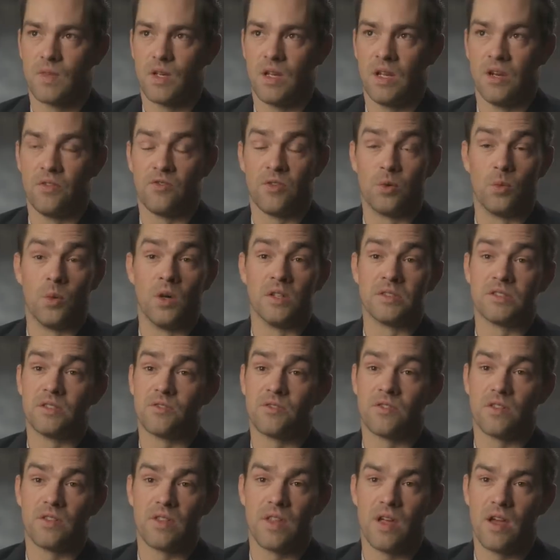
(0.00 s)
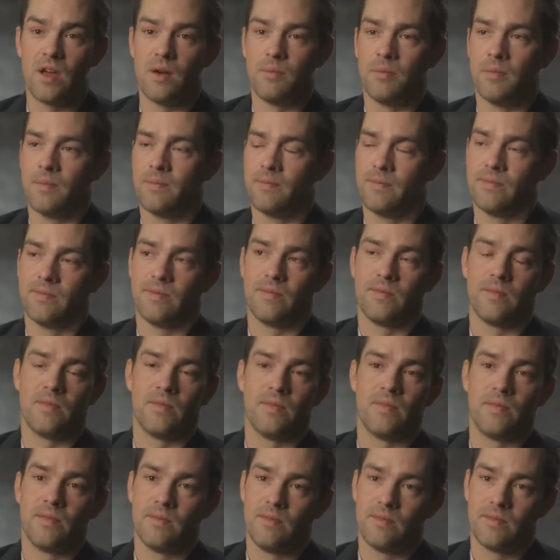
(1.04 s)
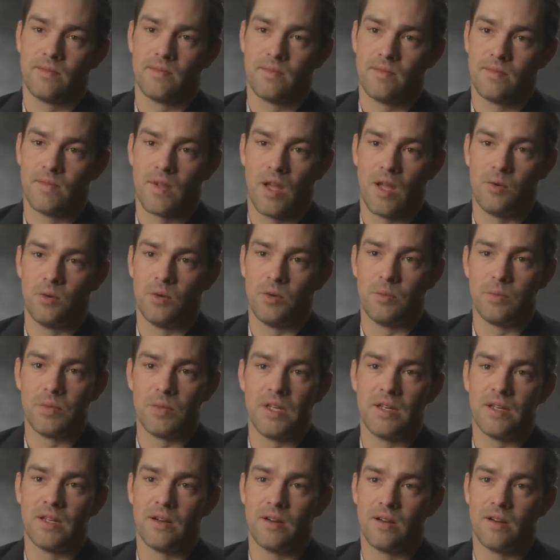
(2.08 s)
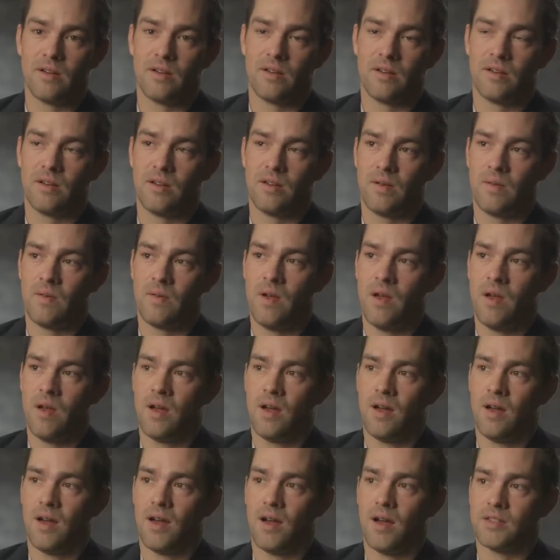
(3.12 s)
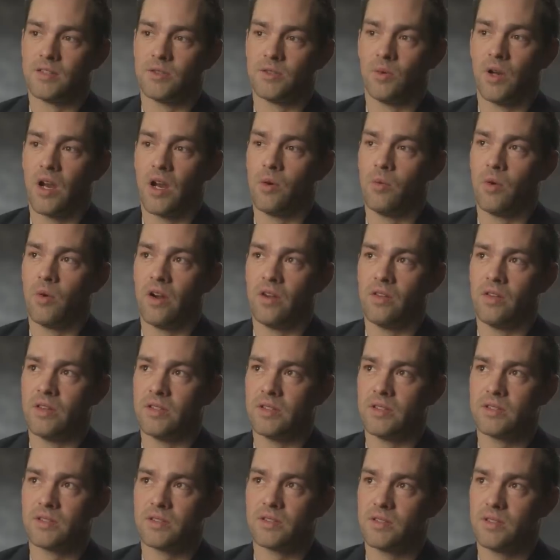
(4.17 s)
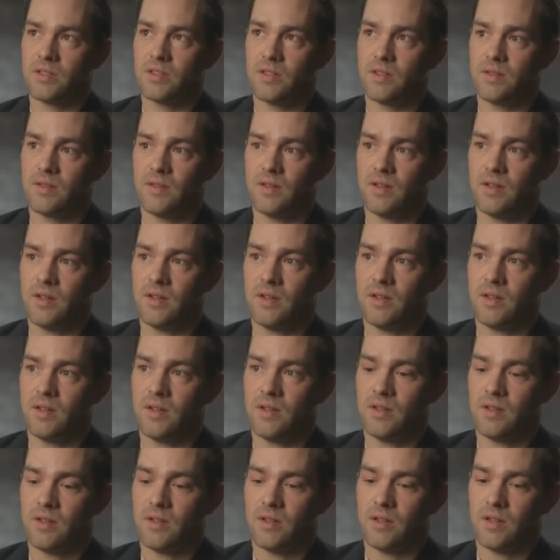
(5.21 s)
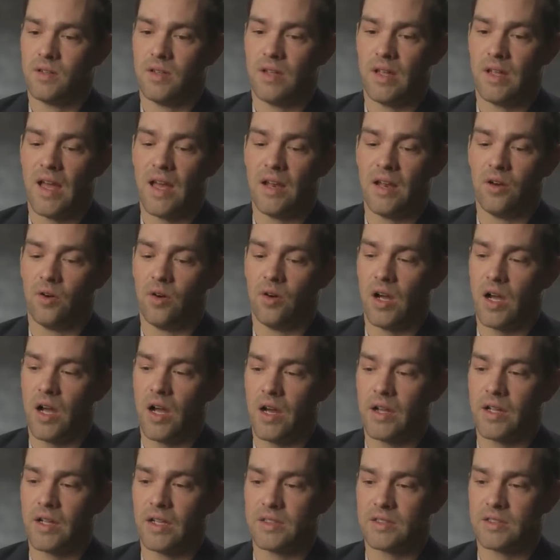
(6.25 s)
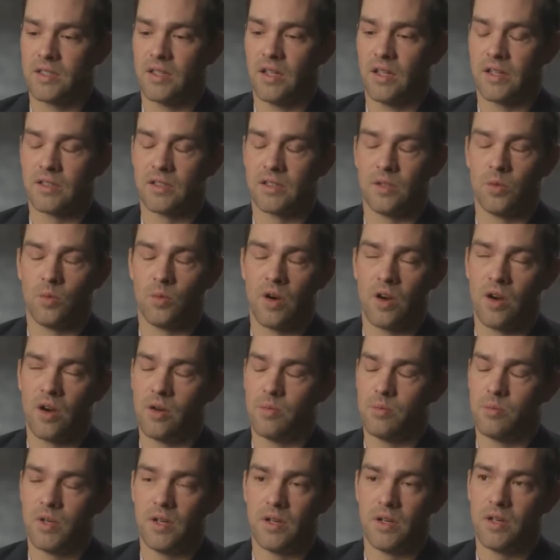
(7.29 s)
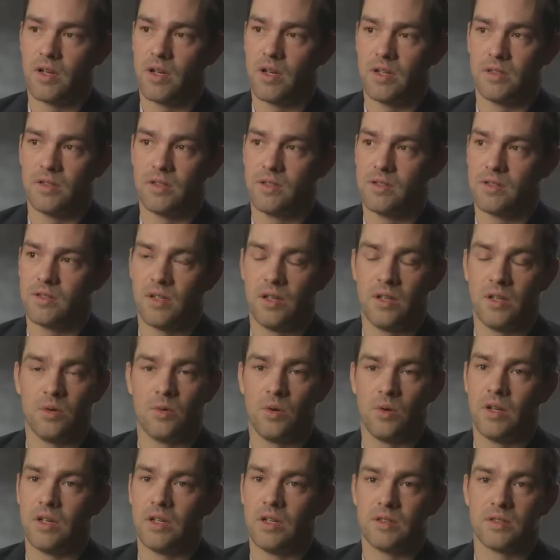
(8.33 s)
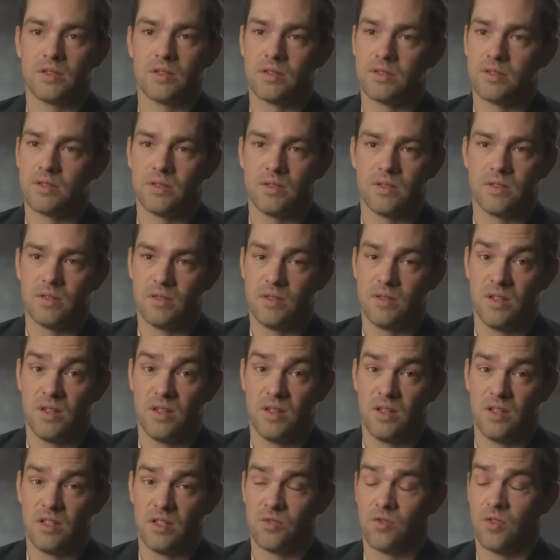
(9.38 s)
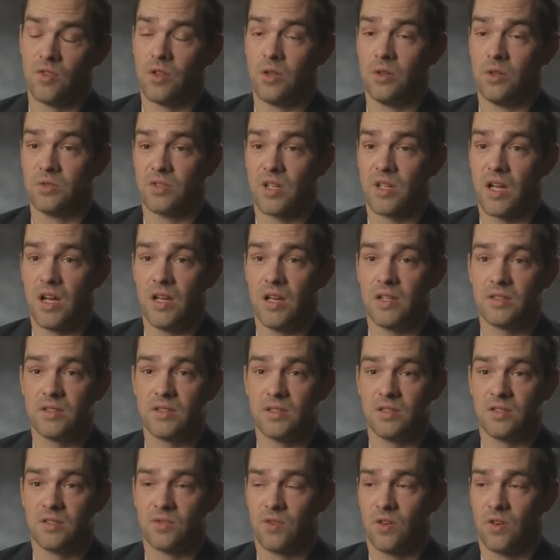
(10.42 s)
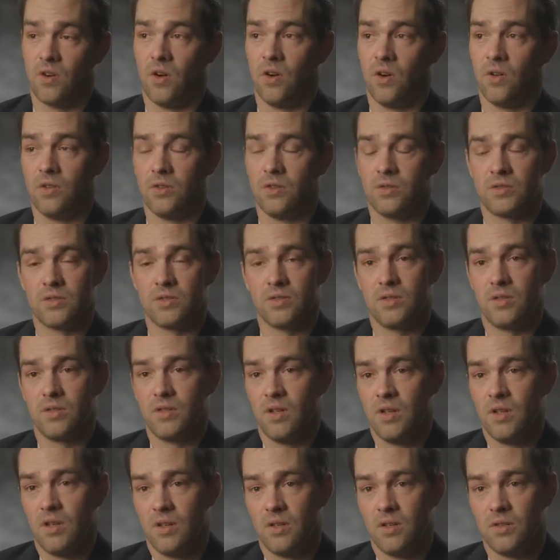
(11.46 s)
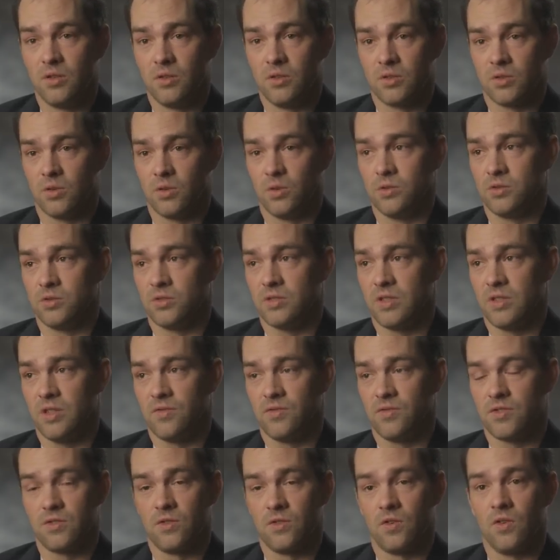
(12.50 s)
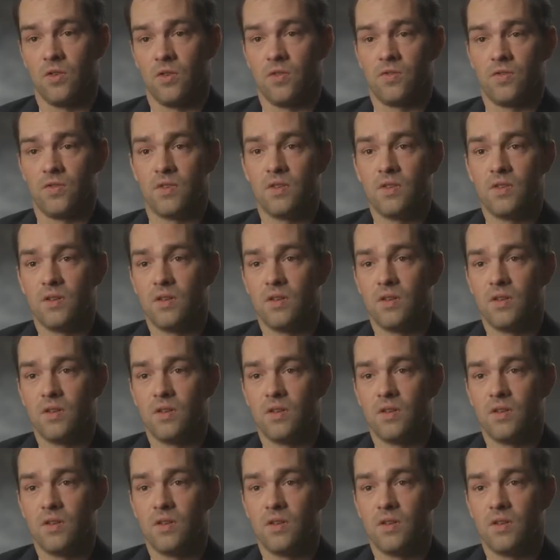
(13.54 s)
And if it wasn't for them, I wouldn't be here. So when I wear this, yeah, I know I got selected to wear it, but I tell you what, it's for those guys. It's for all those soldiers that have served,